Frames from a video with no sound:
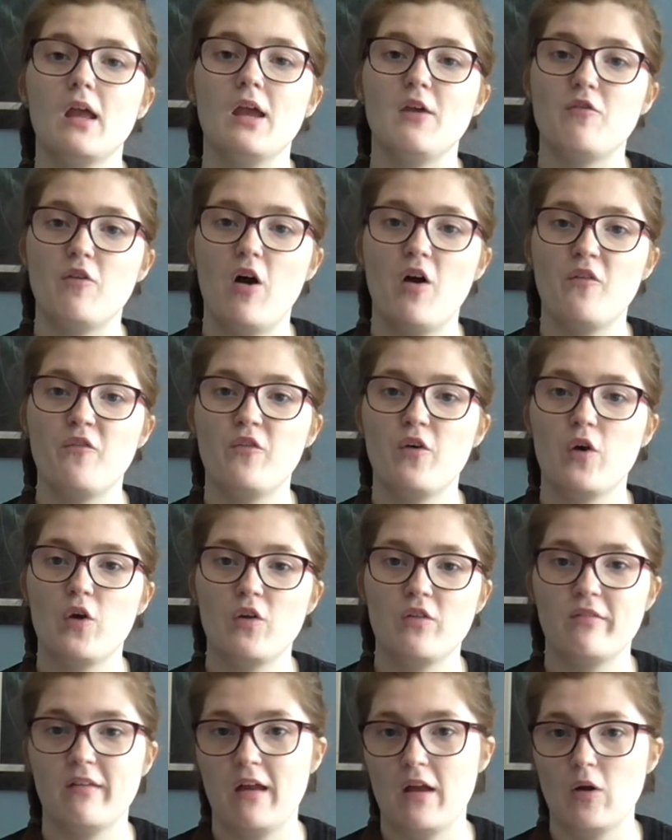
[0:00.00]
either our
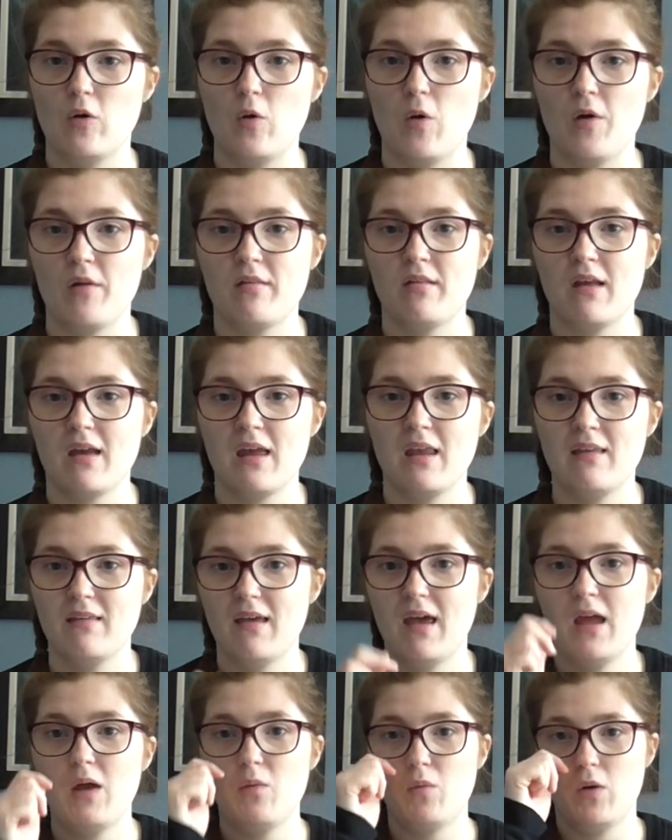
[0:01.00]
first day or our second
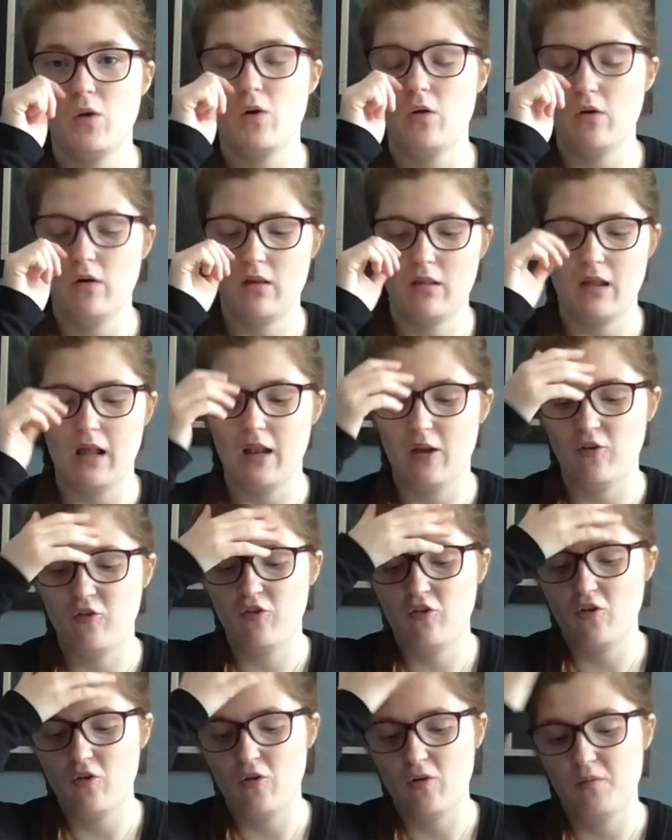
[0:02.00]
day, we're not exactly
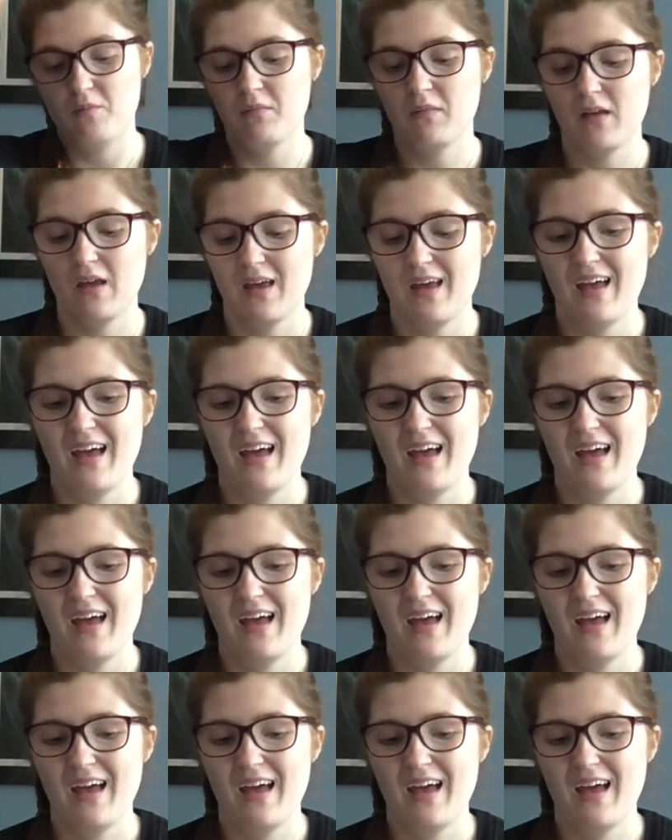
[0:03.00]
sure.